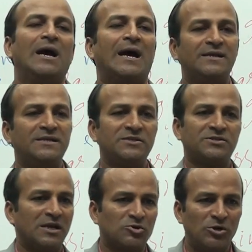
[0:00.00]
and it is
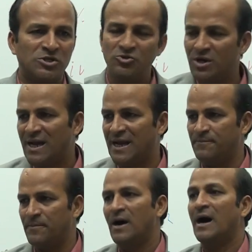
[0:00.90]
not going to
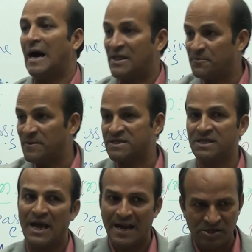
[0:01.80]
help other
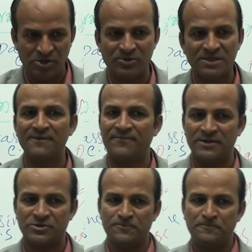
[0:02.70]
person and yourself
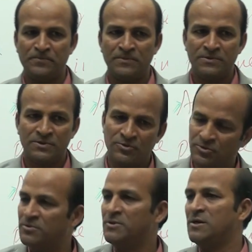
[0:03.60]
also.
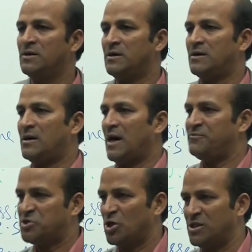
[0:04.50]
So, I
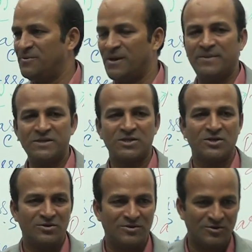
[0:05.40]
wish you all the very best.
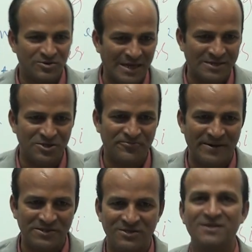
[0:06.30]
Good luck to you
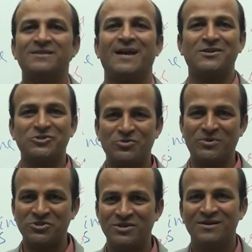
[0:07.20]
friends. Thank you so
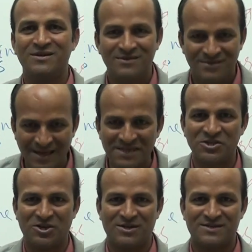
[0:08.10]
much.
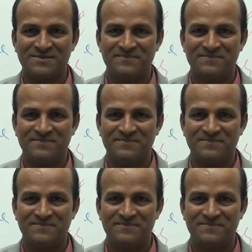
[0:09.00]
Thanks a lot.